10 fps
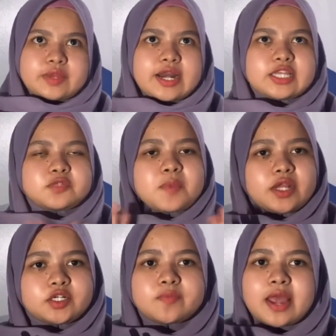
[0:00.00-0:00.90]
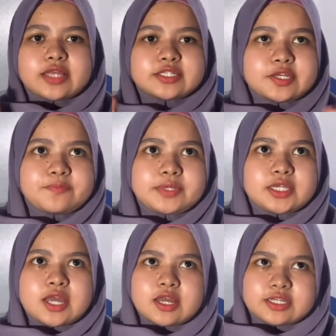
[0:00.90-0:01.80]
The spectrum
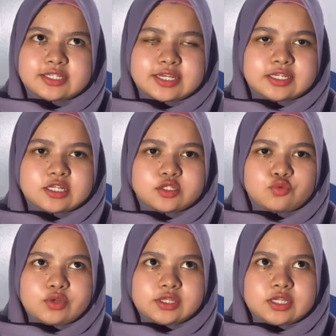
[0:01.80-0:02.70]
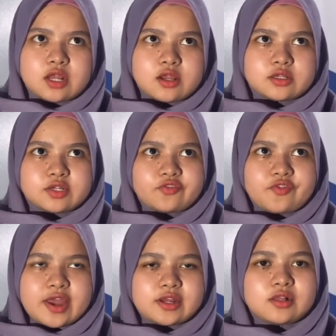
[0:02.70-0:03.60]
exhibits signals within the
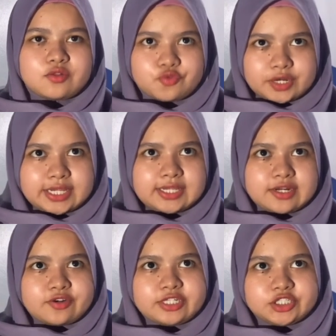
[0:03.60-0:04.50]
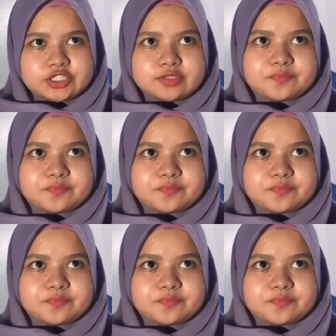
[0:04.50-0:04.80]
phenyl ring region.